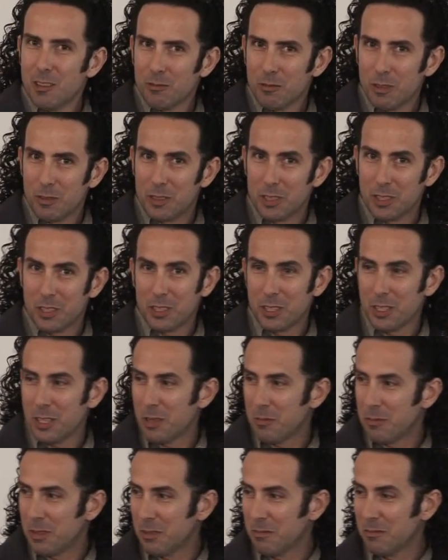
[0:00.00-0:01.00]
We've
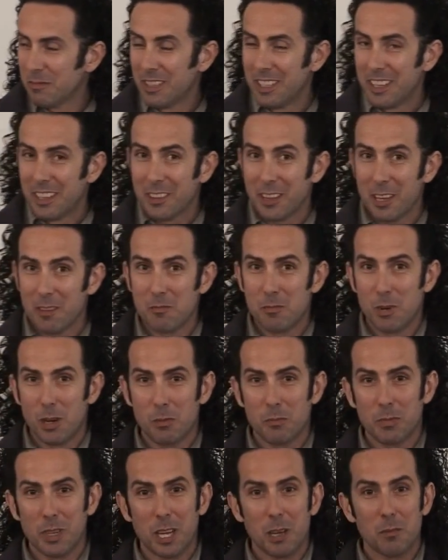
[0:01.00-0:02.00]
disturbed them, they've
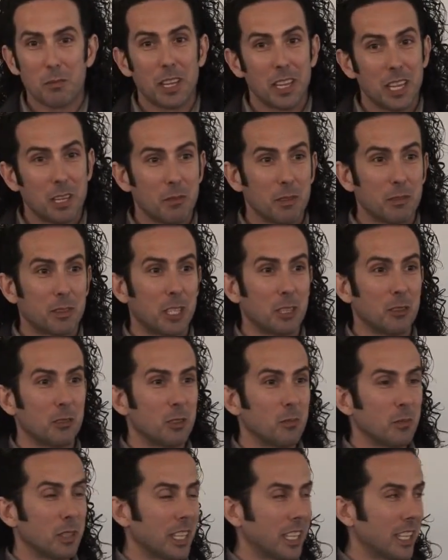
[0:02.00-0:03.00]
popped up, and then we've
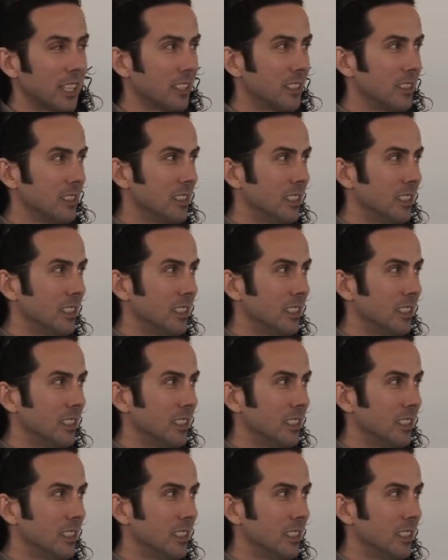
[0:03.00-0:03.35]
killed them again.